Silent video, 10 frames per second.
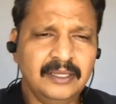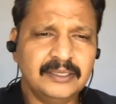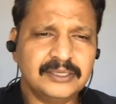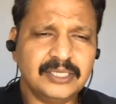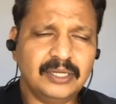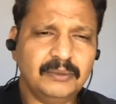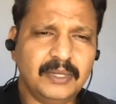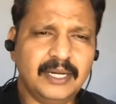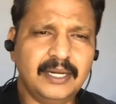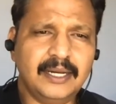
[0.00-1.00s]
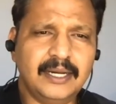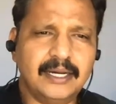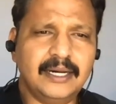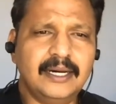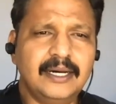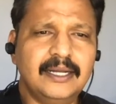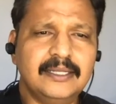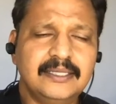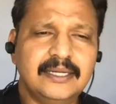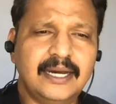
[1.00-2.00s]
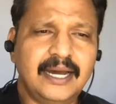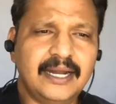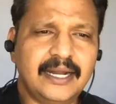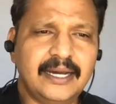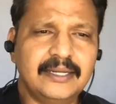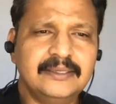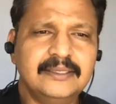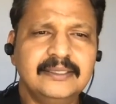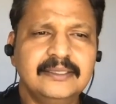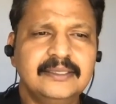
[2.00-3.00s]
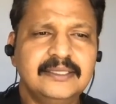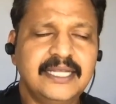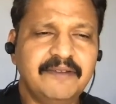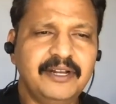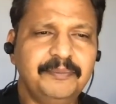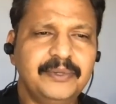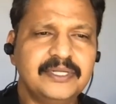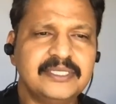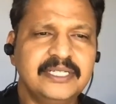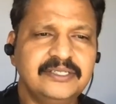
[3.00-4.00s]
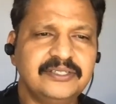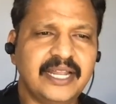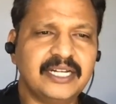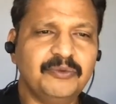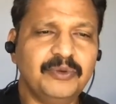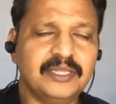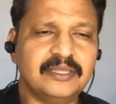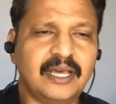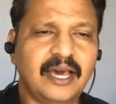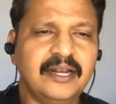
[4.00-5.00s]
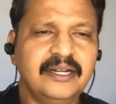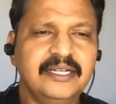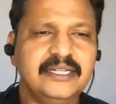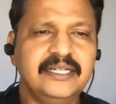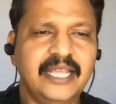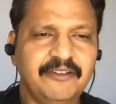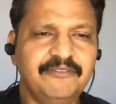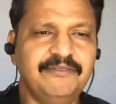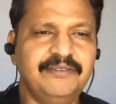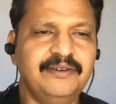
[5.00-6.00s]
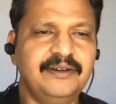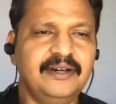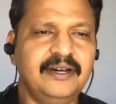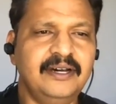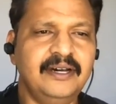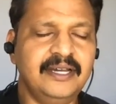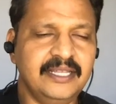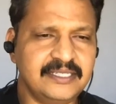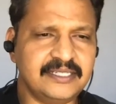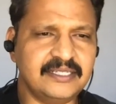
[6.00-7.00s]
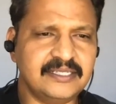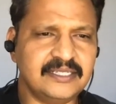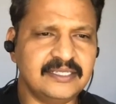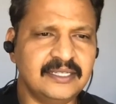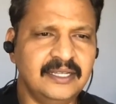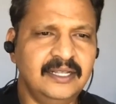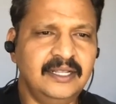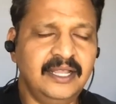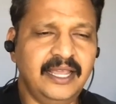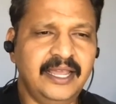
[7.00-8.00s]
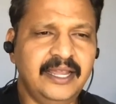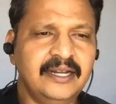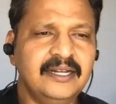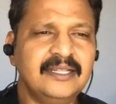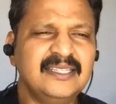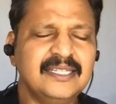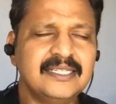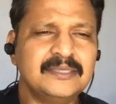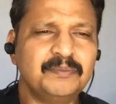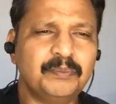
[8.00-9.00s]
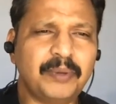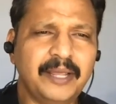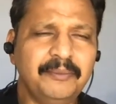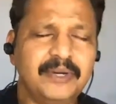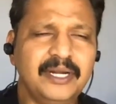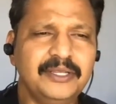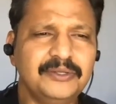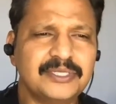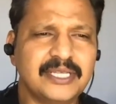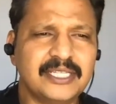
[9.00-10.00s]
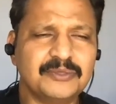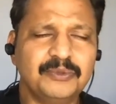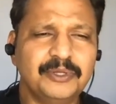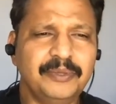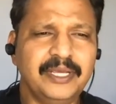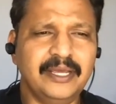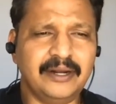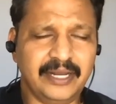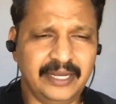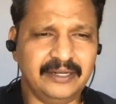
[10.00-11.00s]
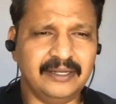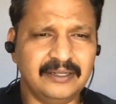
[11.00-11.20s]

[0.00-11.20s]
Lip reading: So the developers interact with R&D dev instances, and this primarily use case would be a read.